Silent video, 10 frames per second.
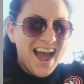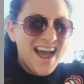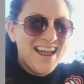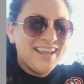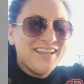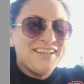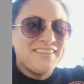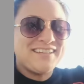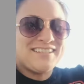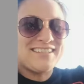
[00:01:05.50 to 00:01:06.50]
they
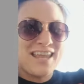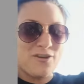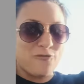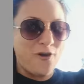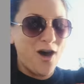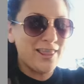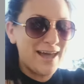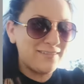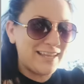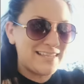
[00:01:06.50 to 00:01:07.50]
just like fall
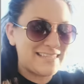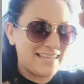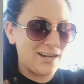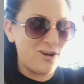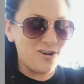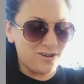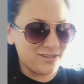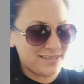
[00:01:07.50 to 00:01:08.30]
out like Skittles.